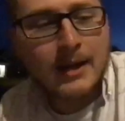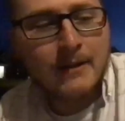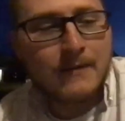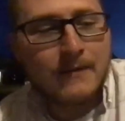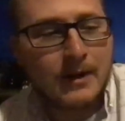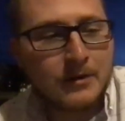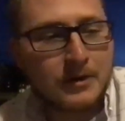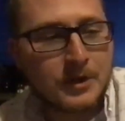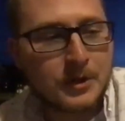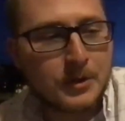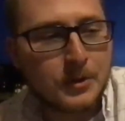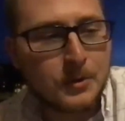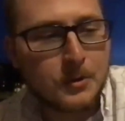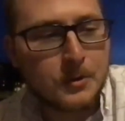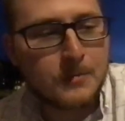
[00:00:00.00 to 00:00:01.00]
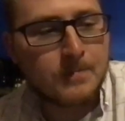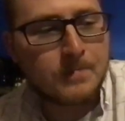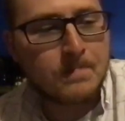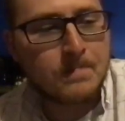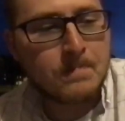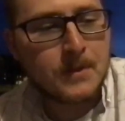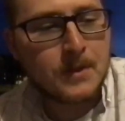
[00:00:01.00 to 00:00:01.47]
found too,
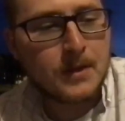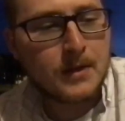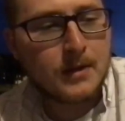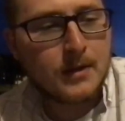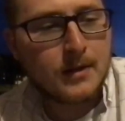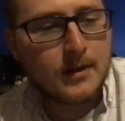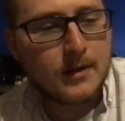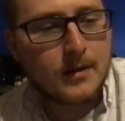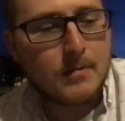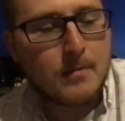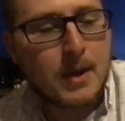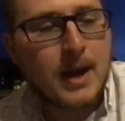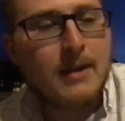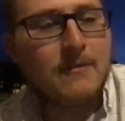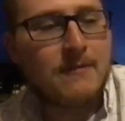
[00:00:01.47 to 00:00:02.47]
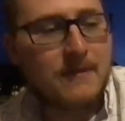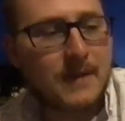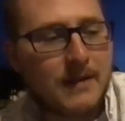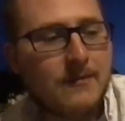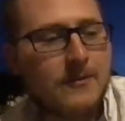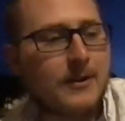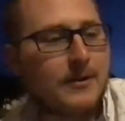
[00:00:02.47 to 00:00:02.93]
my
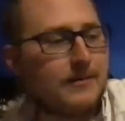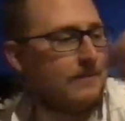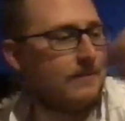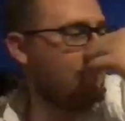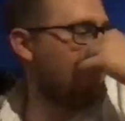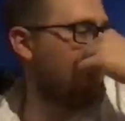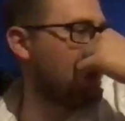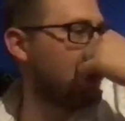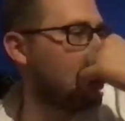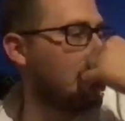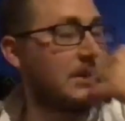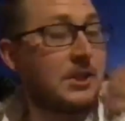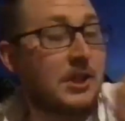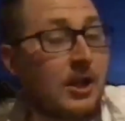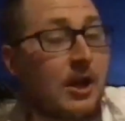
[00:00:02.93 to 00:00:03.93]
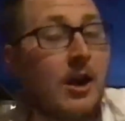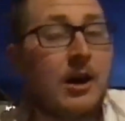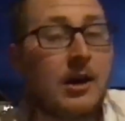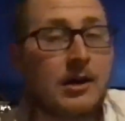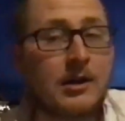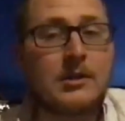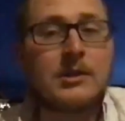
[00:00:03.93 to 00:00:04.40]
favorite
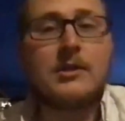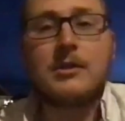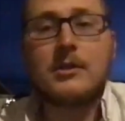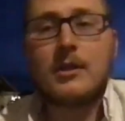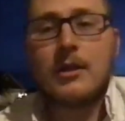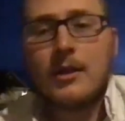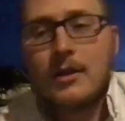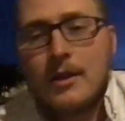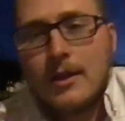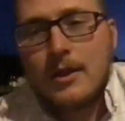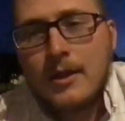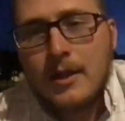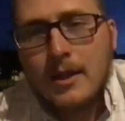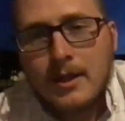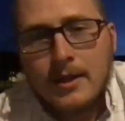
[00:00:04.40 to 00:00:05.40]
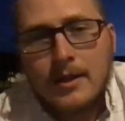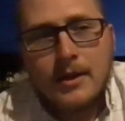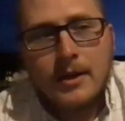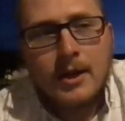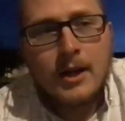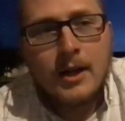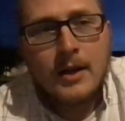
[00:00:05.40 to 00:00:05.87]
cigars,
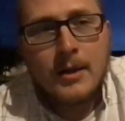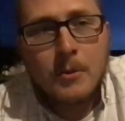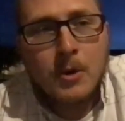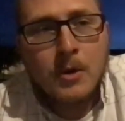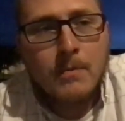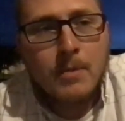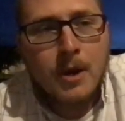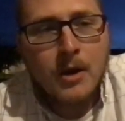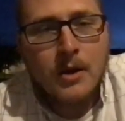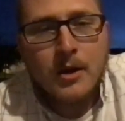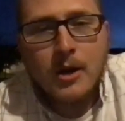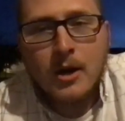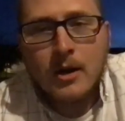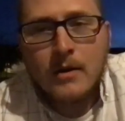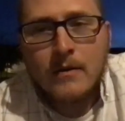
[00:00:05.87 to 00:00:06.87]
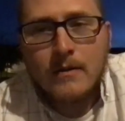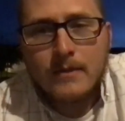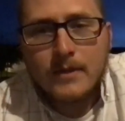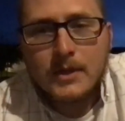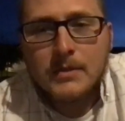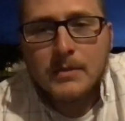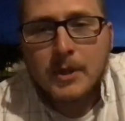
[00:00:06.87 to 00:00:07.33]
the more barnyard
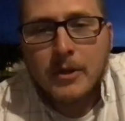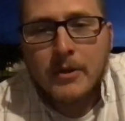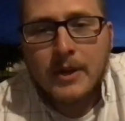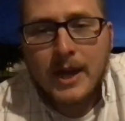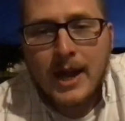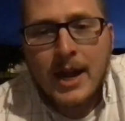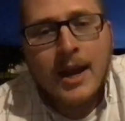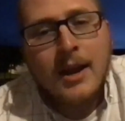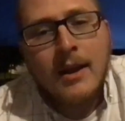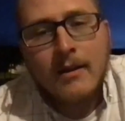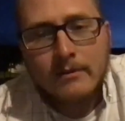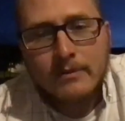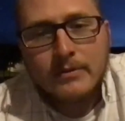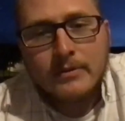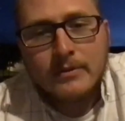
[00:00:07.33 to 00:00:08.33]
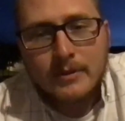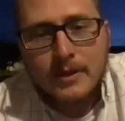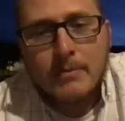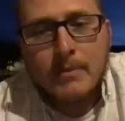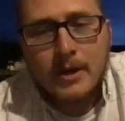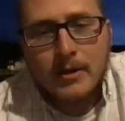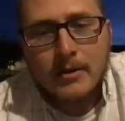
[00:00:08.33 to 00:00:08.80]
smell they have, the
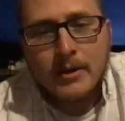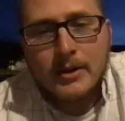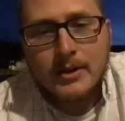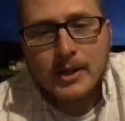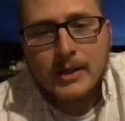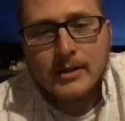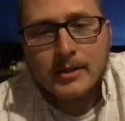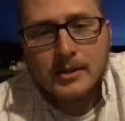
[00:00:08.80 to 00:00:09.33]
better they taste.